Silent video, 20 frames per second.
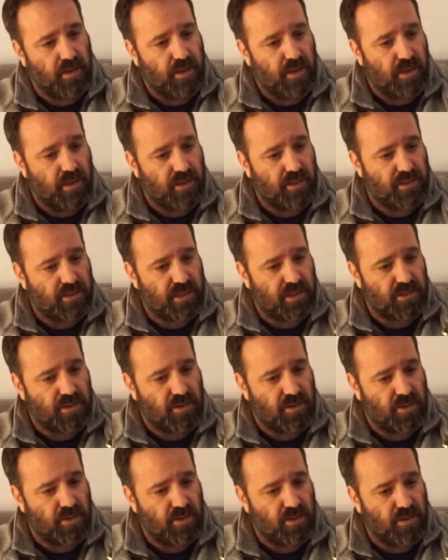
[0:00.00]
it says
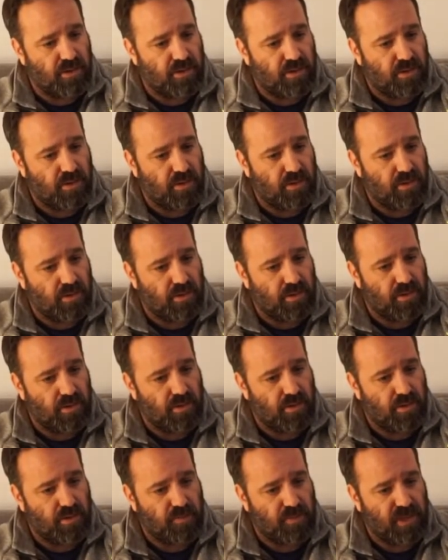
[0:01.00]
on
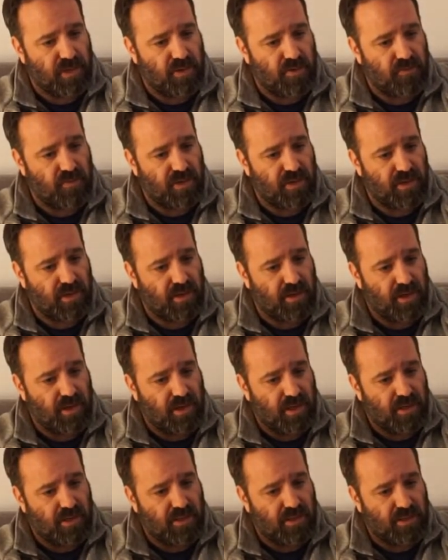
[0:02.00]
the beer over here,
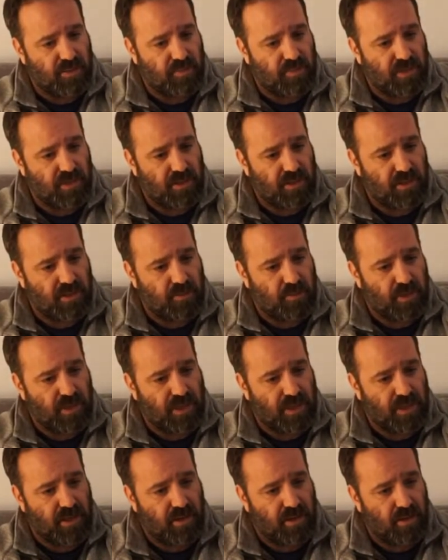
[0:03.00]
Das Bier der
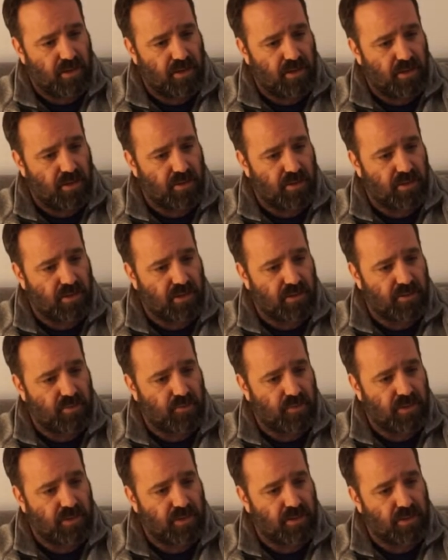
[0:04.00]
Berge, Das
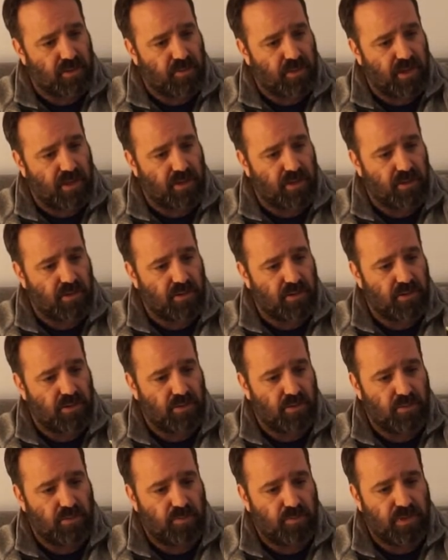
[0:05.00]
Bier die Berge,
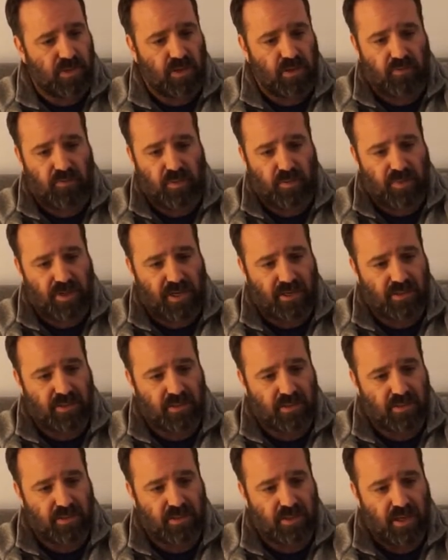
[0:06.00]
so beer of the
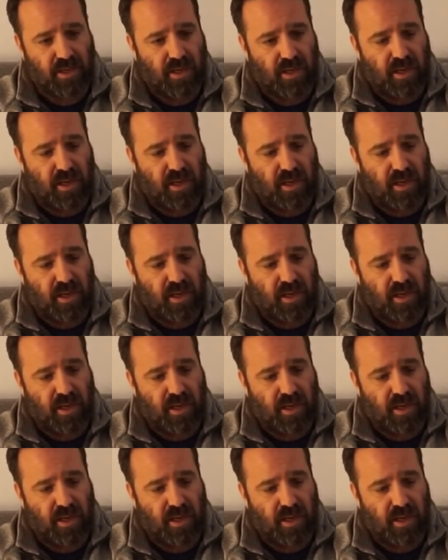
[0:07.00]
mountains,